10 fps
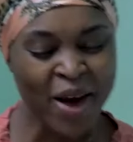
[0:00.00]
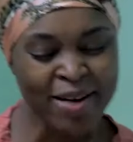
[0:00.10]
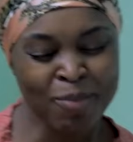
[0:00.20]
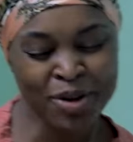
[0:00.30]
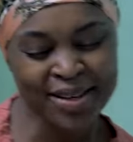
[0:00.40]

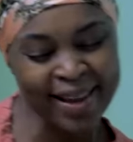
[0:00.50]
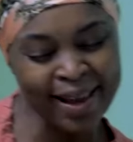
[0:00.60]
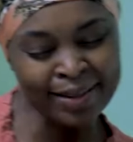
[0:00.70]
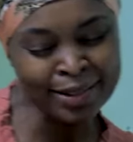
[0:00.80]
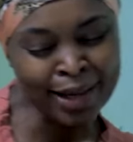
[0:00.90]
when
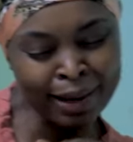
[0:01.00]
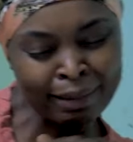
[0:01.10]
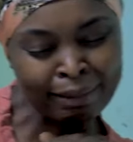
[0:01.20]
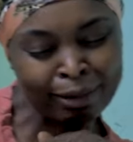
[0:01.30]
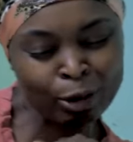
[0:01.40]
money
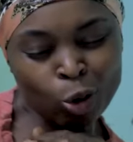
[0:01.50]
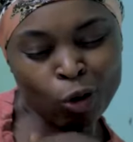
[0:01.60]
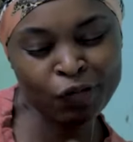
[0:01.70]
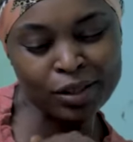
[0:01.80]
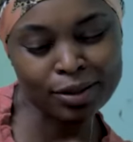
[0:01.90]
enters,
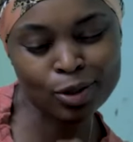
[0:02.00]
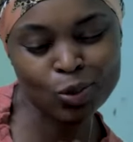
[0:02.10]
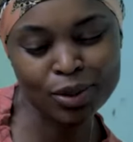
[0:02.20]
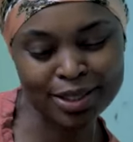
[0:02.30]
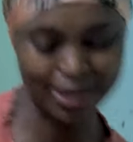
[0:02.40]
love is
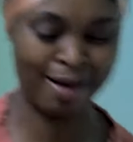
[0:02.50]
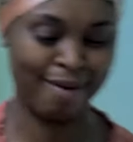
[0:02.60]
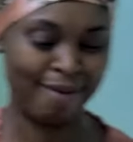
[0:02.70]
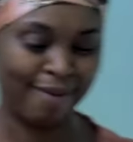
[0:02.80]
sweeter.